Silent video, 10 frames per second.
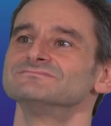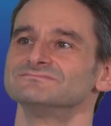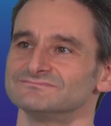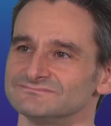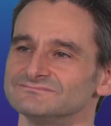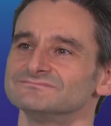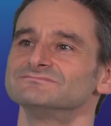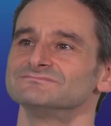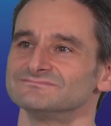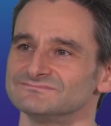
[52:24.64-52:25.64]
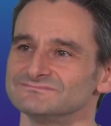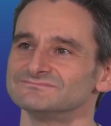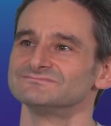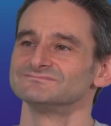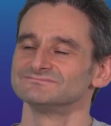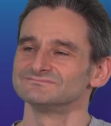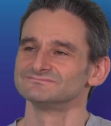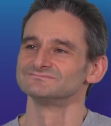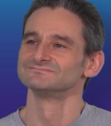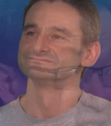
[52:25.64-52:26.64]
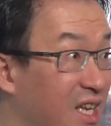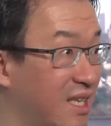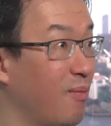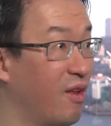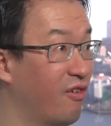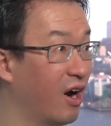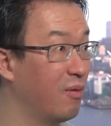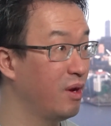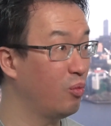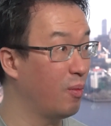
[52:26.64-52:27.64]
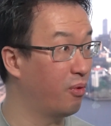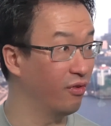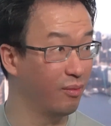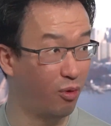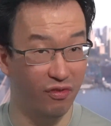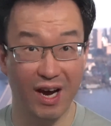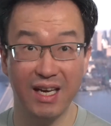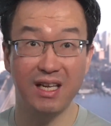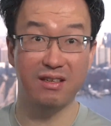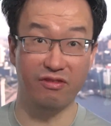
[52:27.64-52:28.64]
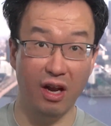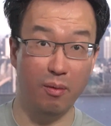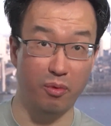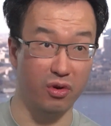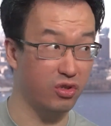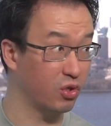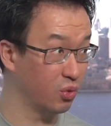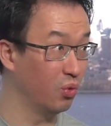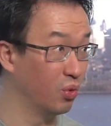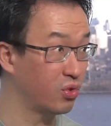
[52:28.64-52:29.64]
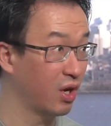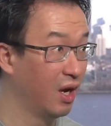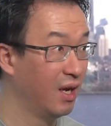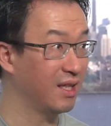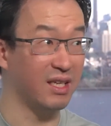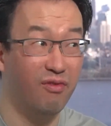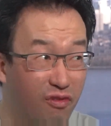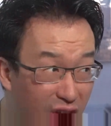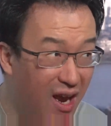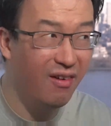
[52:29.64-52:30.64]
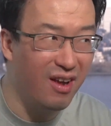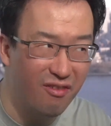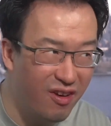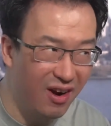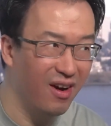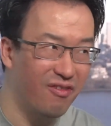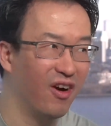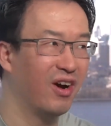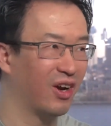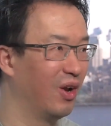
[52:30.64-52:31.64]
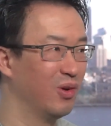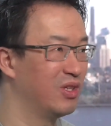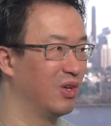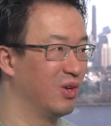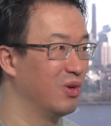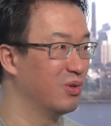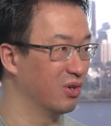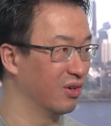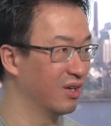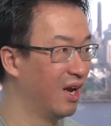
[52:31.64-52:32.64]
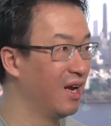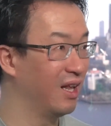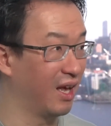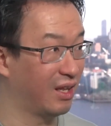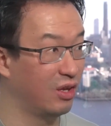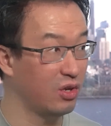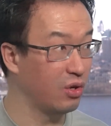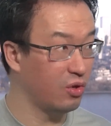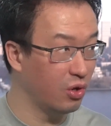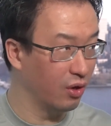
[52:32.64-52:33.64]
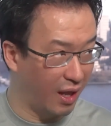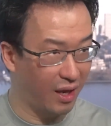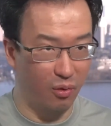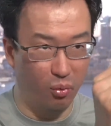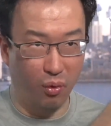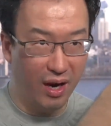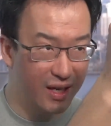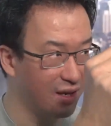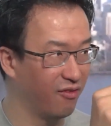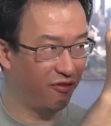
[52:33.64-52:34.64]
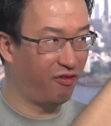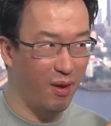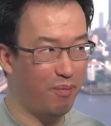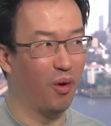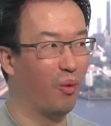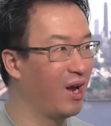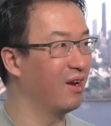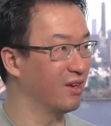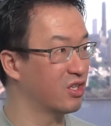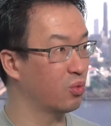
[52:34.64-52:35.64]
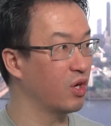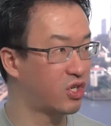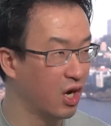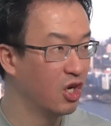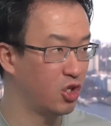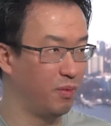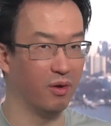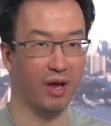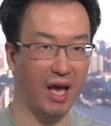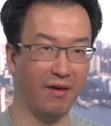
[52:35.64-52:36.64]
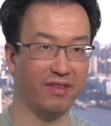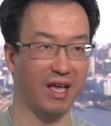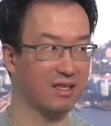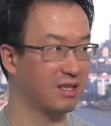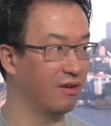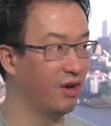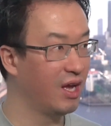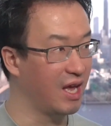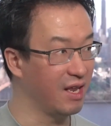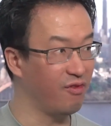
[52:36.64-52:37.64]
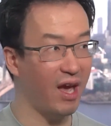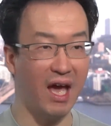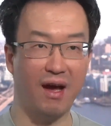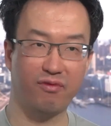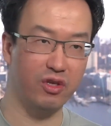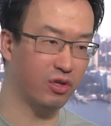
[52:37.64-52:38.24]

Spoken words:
But the cool thing about it is that within the same environment, we're providing developers the tools that's very, very, very close to the user. Like you're like one flip away on the switch to be able to have that stuff. And if you have